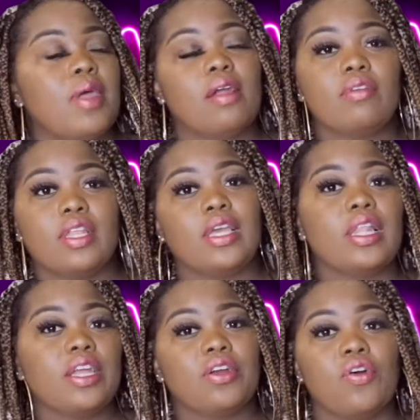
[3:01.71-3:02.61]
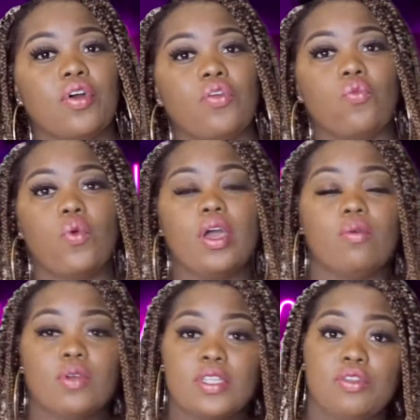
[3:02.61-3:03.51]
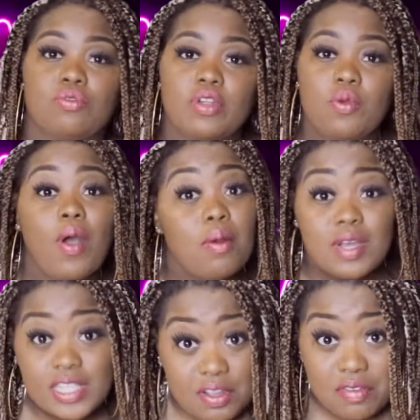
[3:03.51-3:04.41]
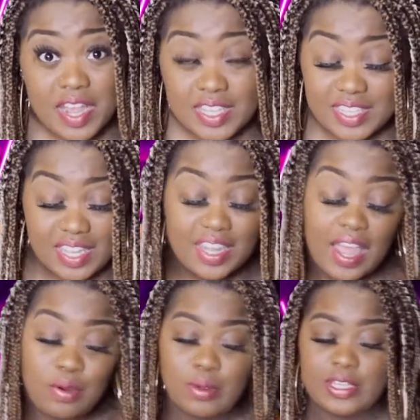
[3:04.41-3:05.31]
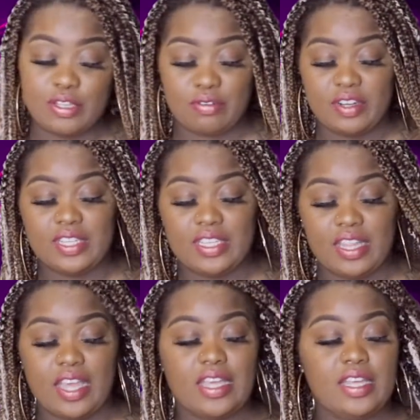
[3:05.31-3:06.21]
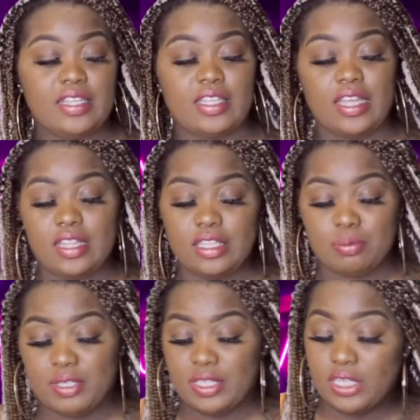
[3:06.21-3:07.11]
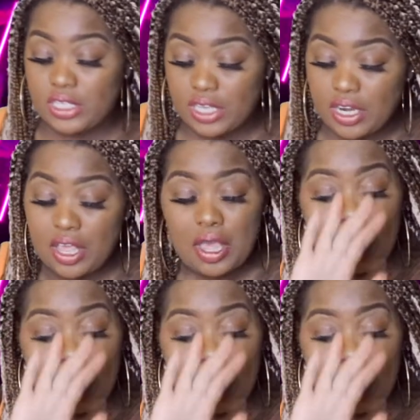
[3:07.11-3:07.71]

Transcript: not really clear on what was the reason, like, what's the reason that he's in this position?